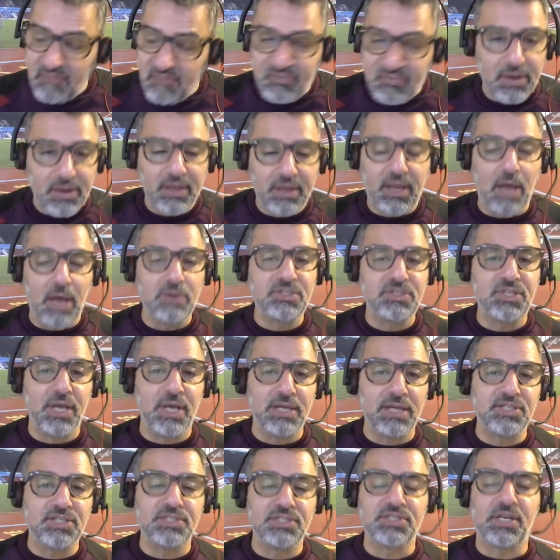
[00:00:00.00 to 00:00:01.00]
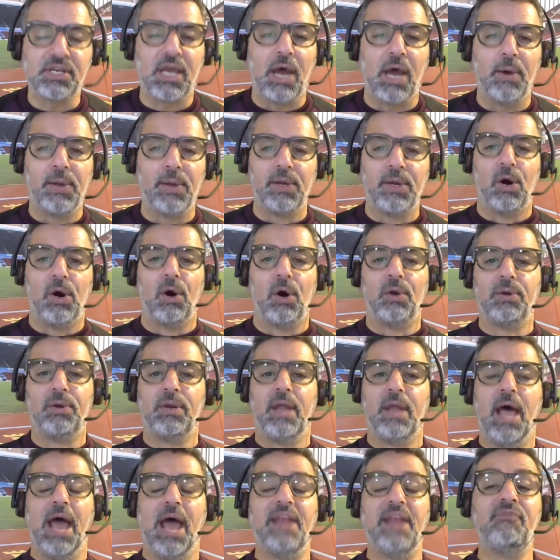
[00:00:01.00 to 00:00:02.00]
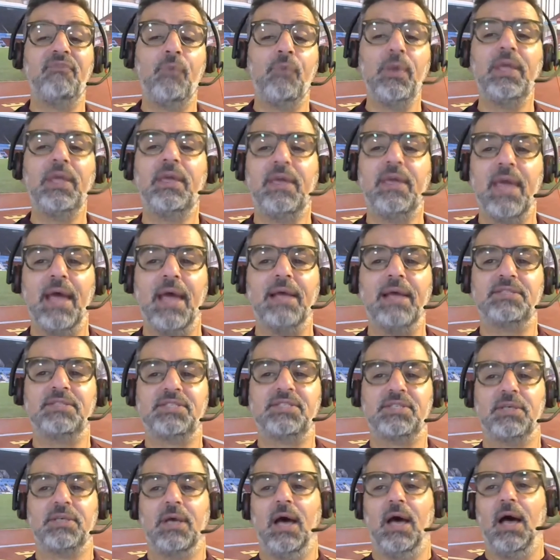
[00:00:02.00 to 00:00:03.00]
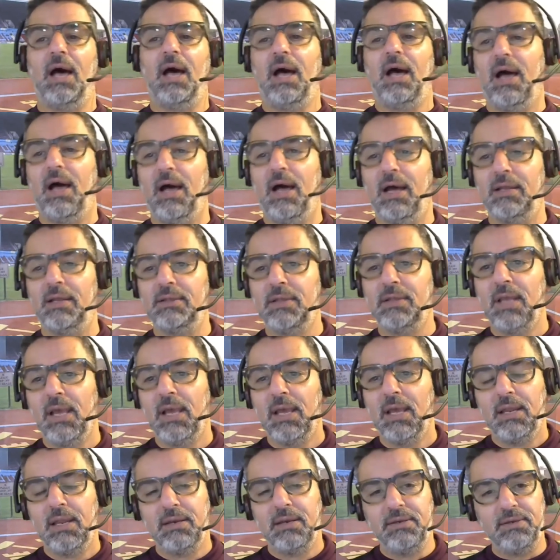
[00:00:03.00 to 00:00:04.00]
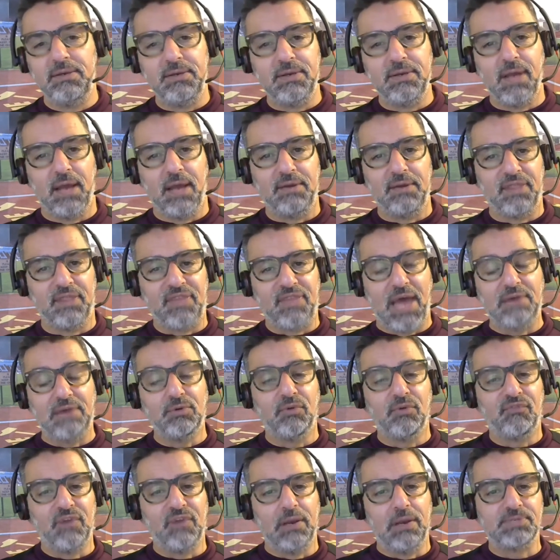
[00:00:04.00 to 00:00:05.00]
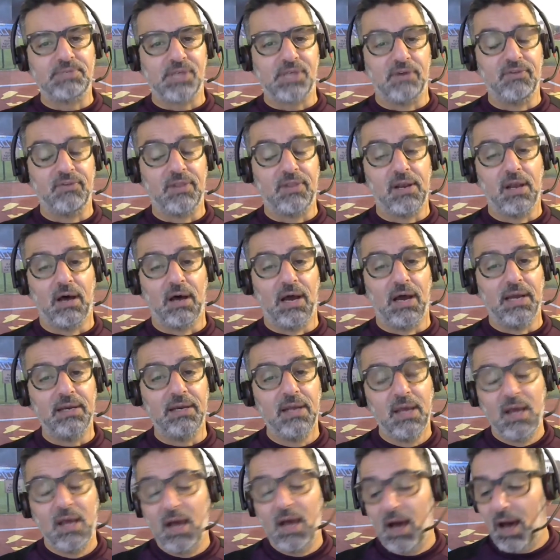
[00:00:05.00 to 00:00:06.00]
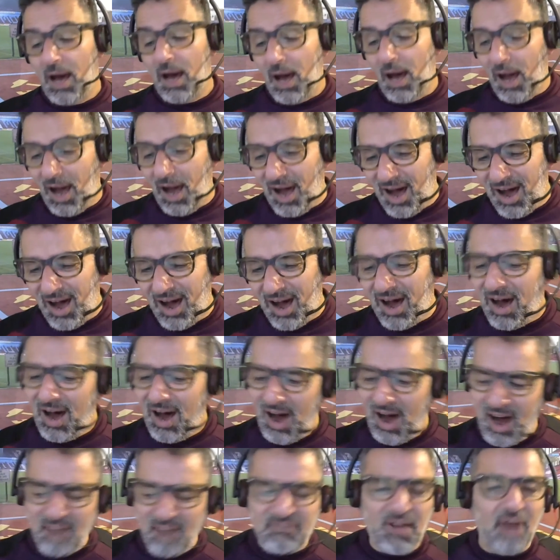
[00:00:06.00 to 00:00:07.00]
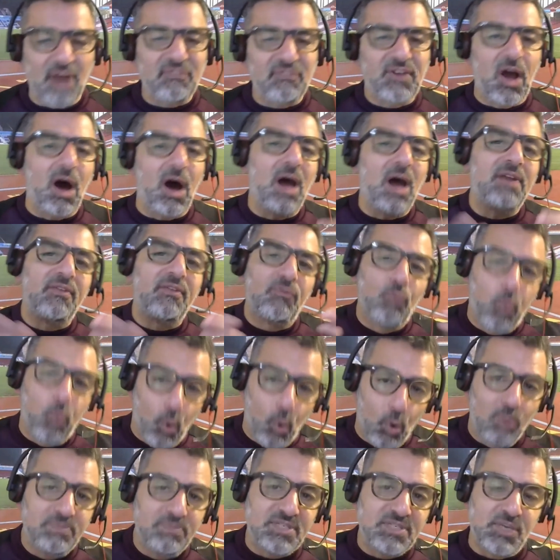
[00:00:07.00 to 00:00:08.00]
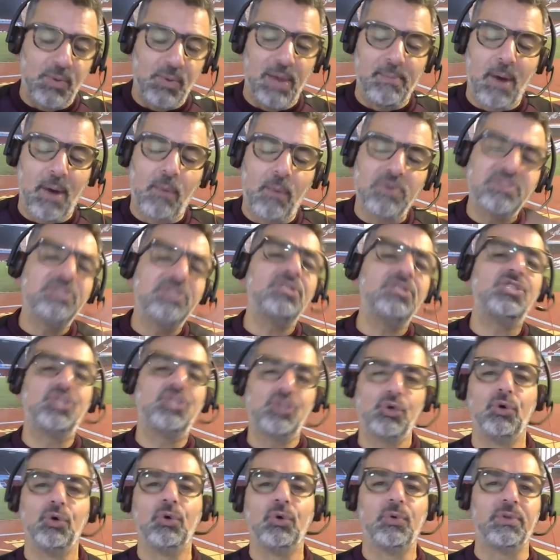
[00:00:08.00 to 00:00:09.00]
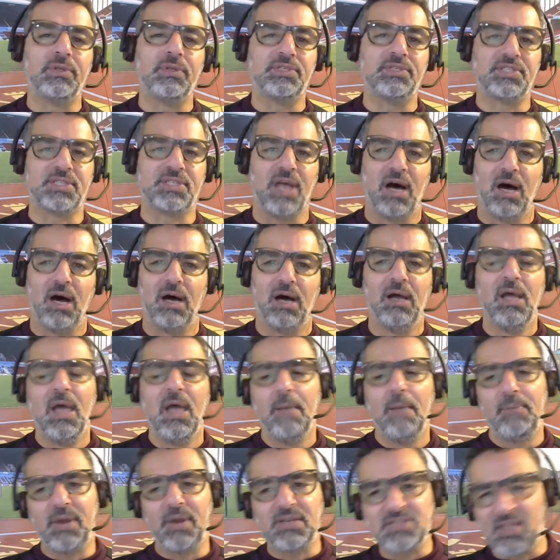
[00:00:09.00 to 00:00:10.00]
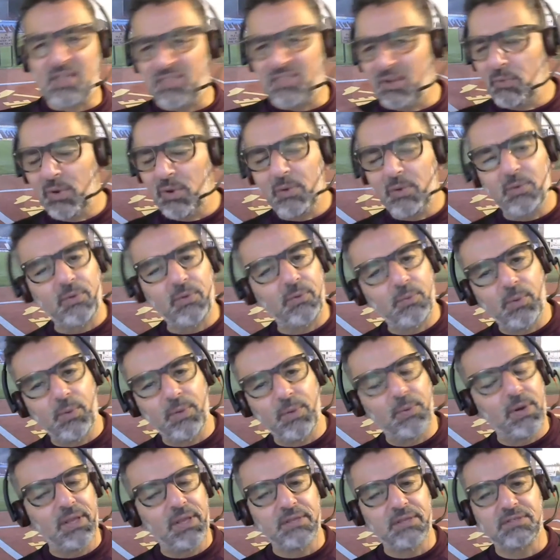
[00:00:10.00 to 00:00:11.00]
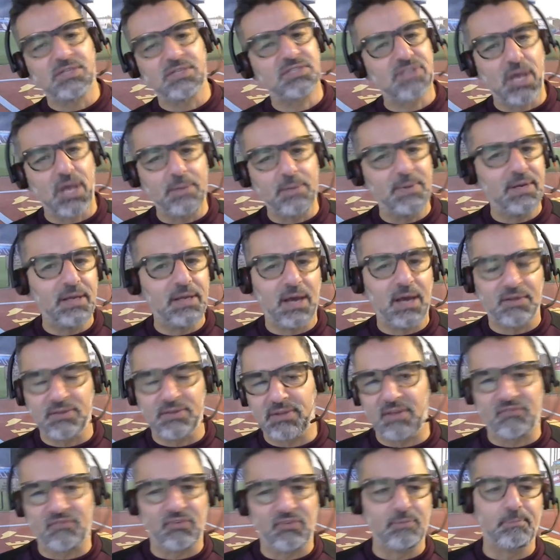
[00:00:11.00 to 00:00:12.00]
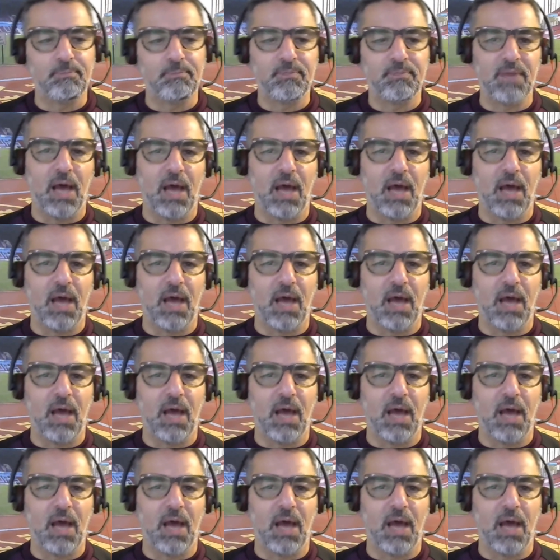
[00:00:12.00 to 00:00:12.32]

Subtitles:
the negotiations are going on, and if we get Nathaniel Phillips over the line, I've kind of warmed to him. I wasn't sure at the start because I think we were linked to so many other different